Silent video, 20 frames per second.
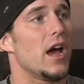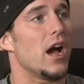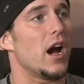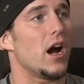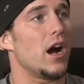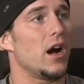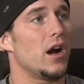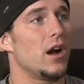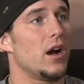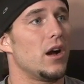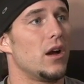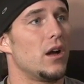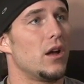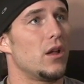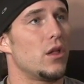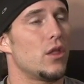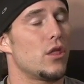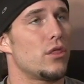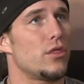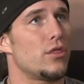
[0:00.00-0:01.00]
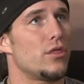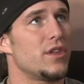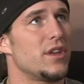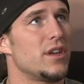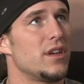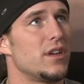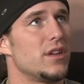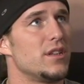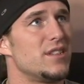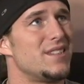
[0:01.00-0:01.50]

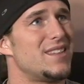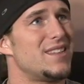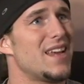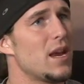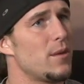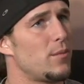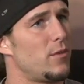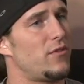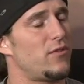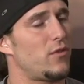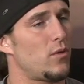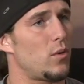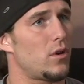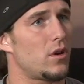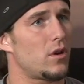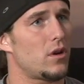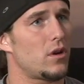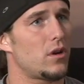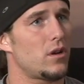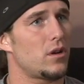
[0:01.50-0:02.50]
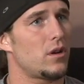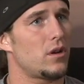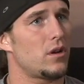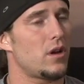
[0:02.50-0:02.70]
the day before,